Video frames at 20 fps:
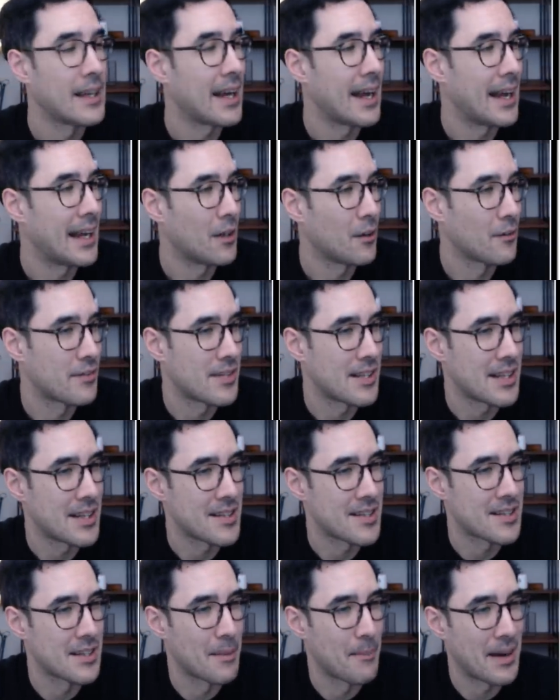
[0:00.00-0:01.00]
And obviously,
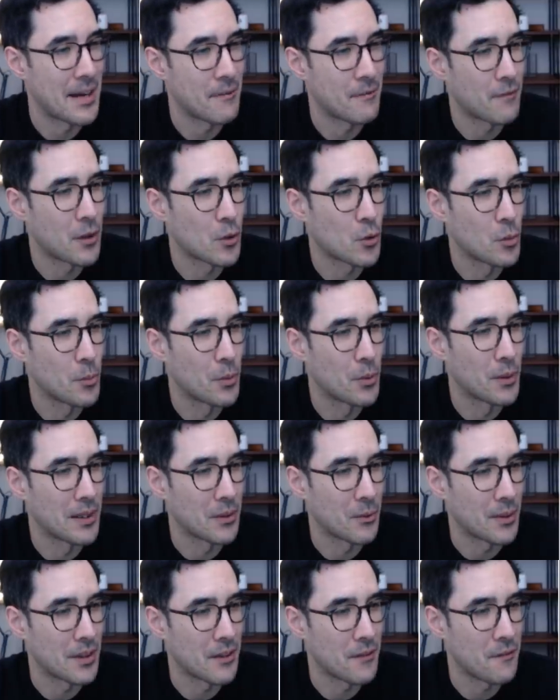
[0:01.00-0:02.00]
this is the main focal
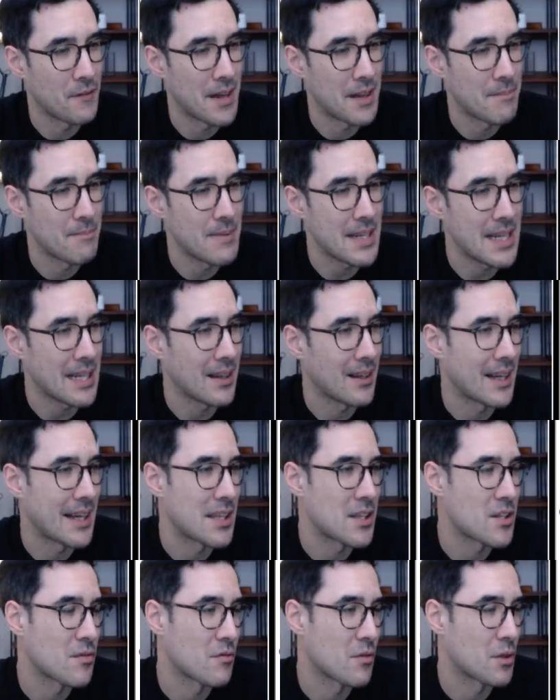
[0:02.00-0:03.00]
point when the Fed meet
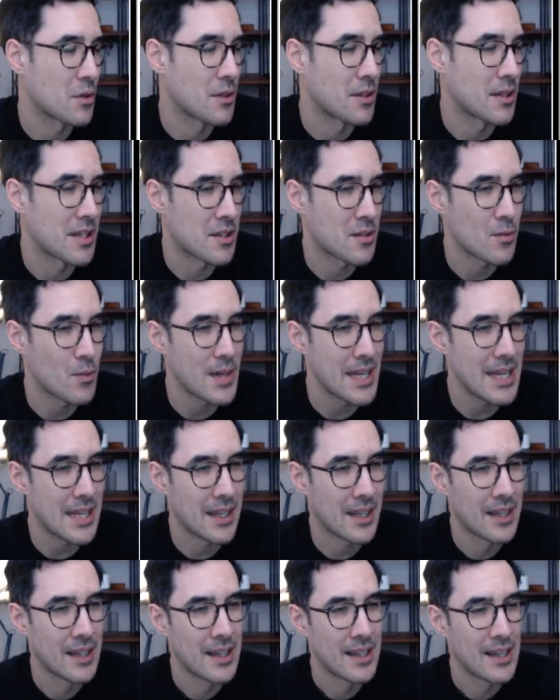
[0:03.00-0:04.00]
later on this
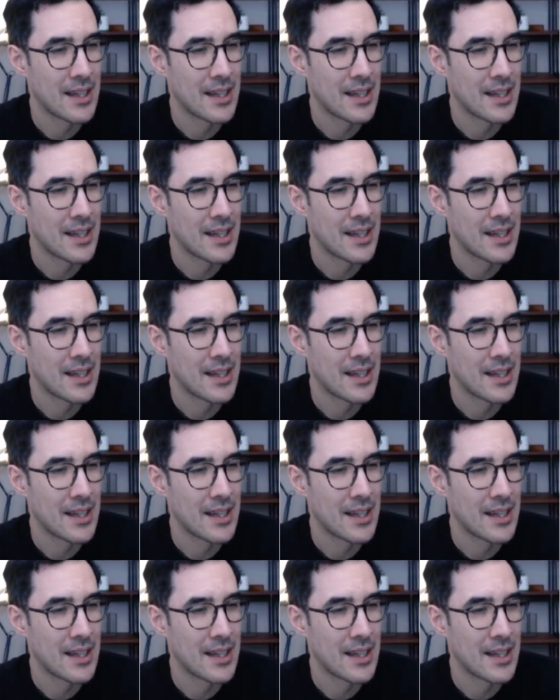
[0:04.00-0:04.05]
week.